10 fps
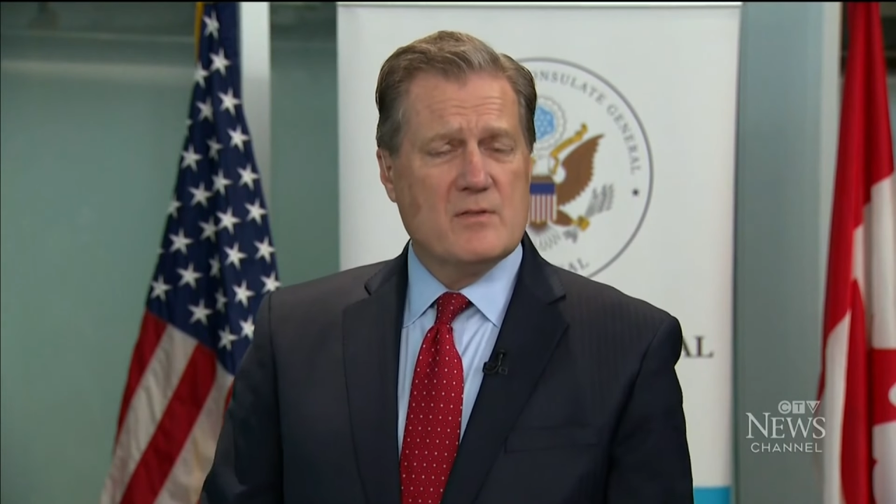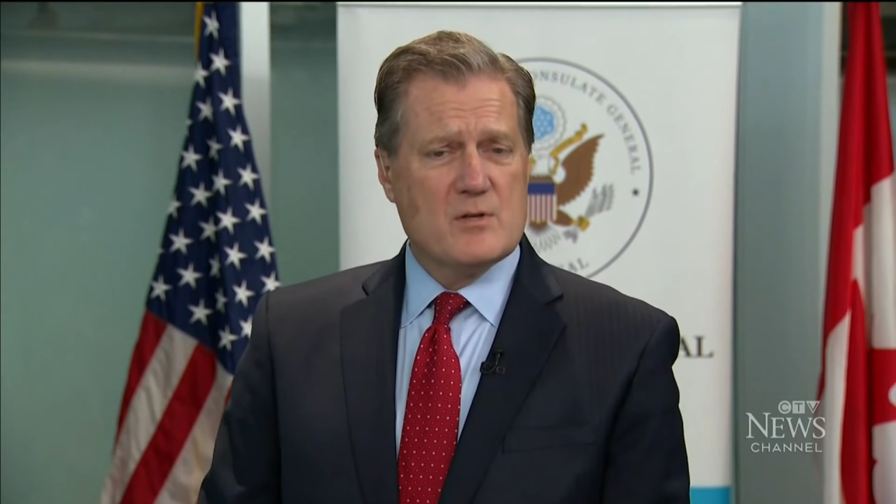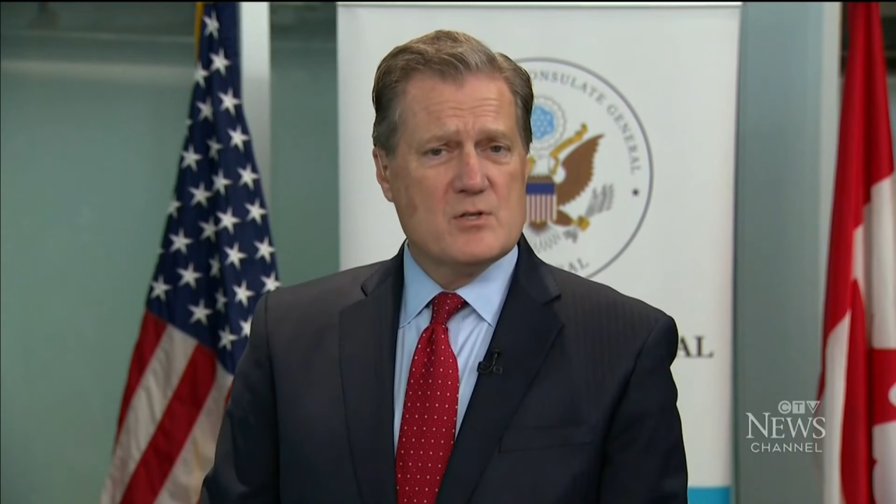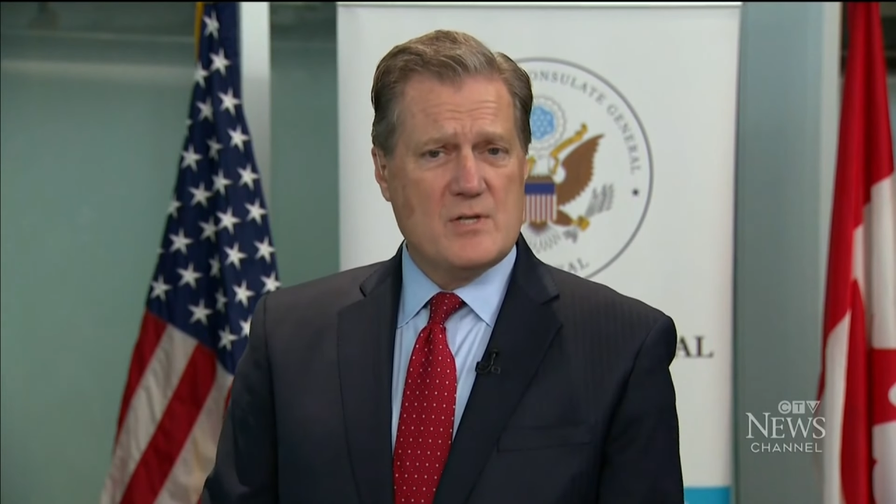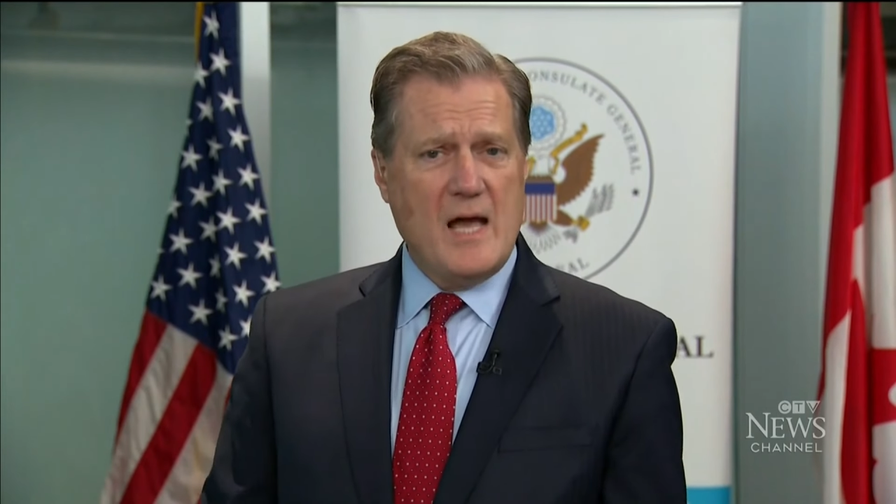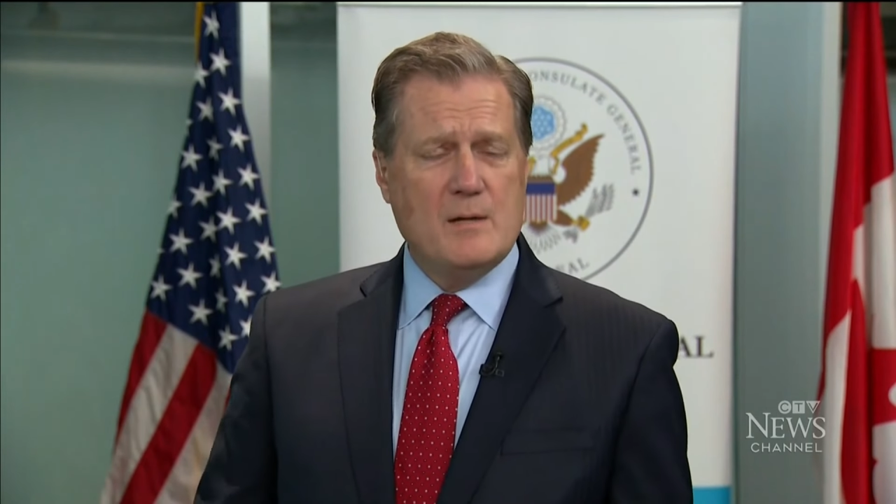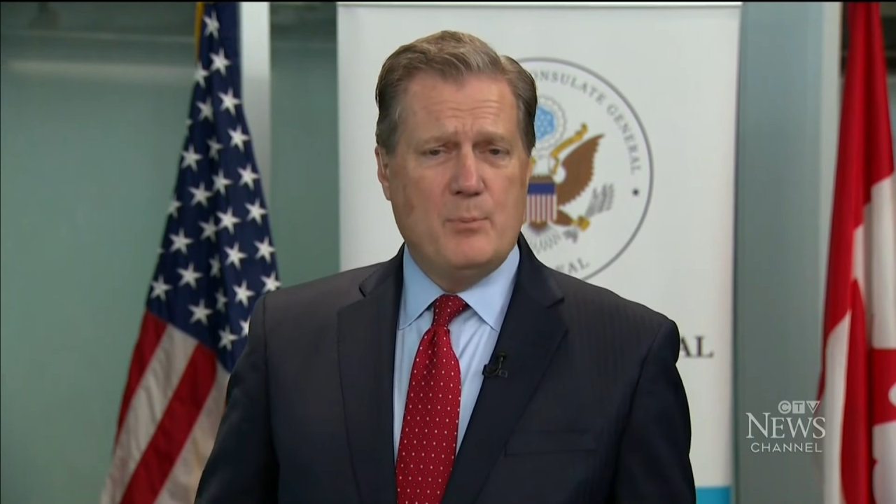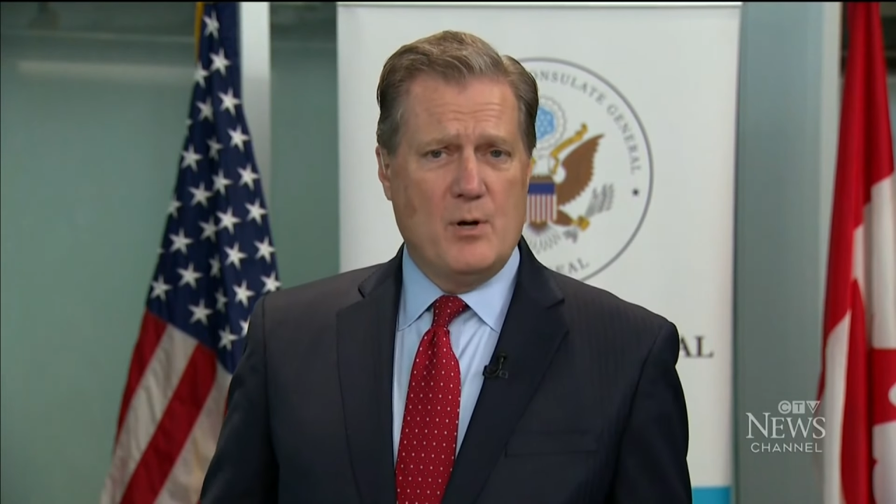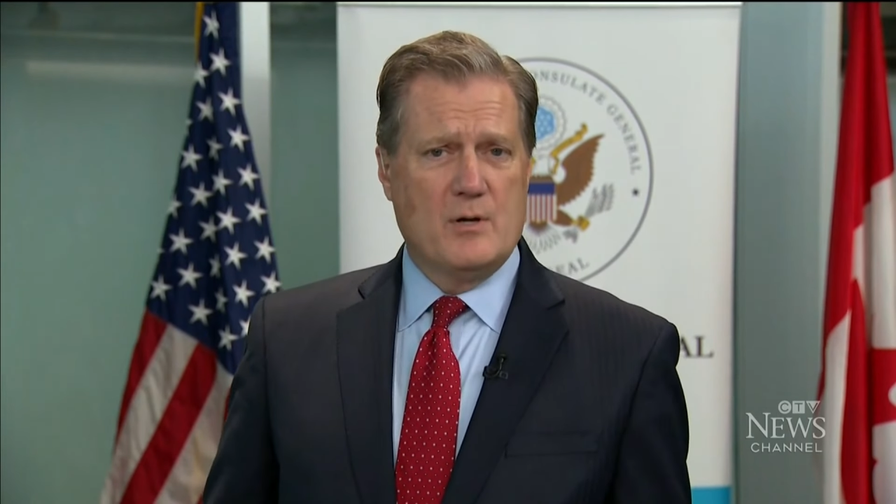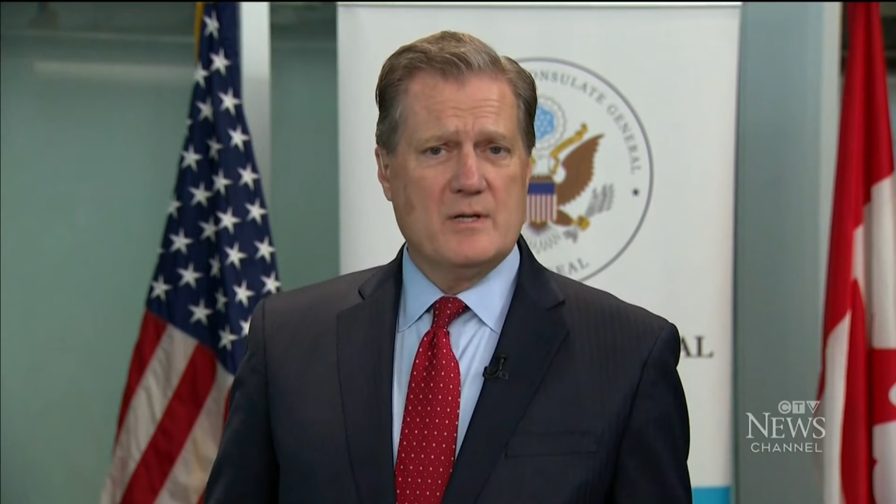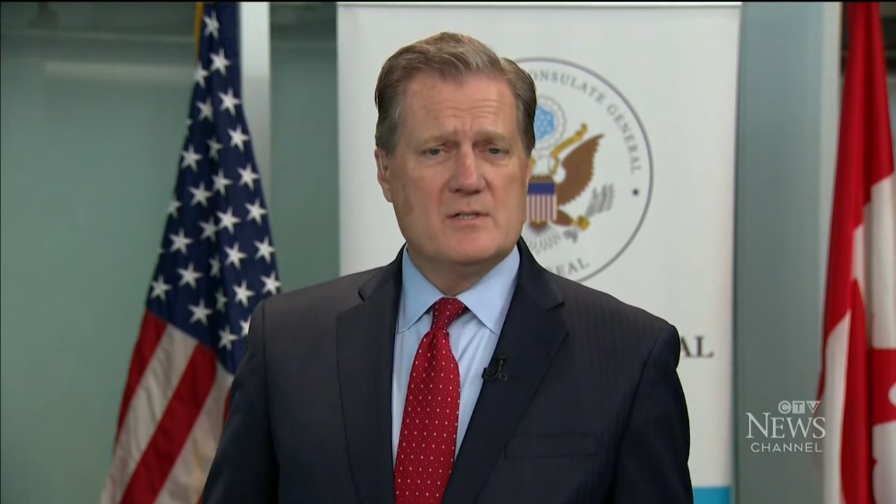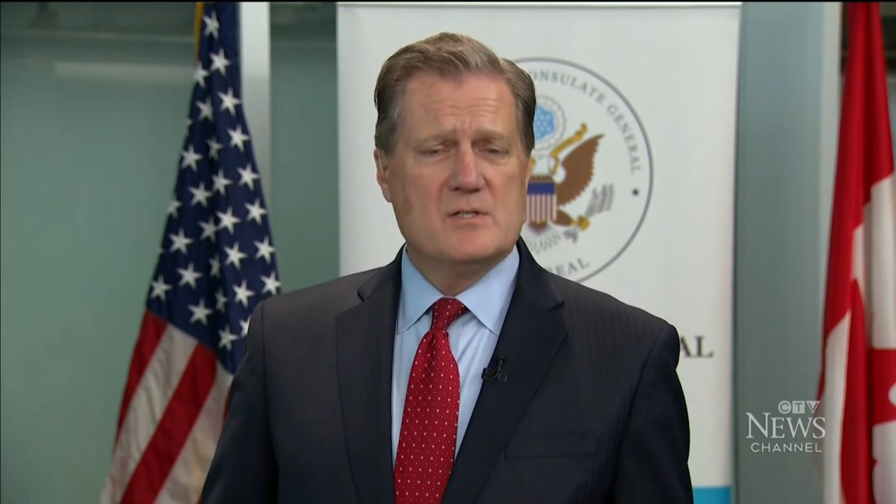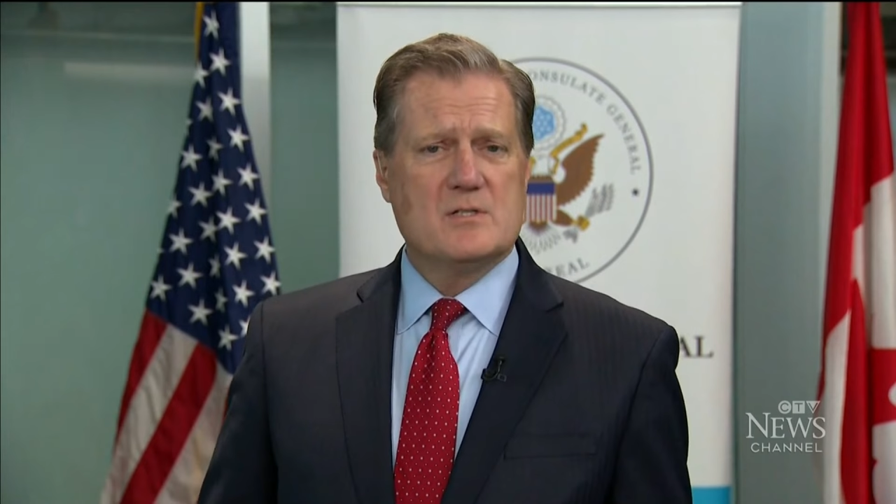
the sad part is,